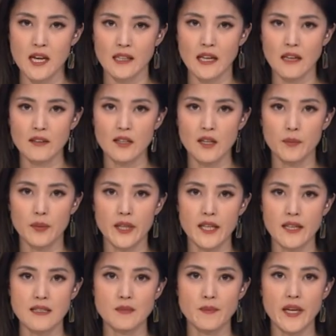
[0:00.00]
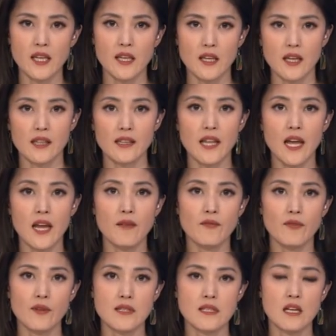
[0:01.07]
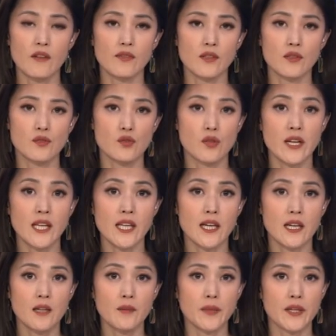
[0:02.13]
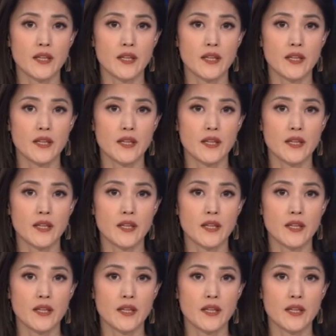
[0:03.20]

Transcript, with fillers: Now the company is making a name for itself in Australia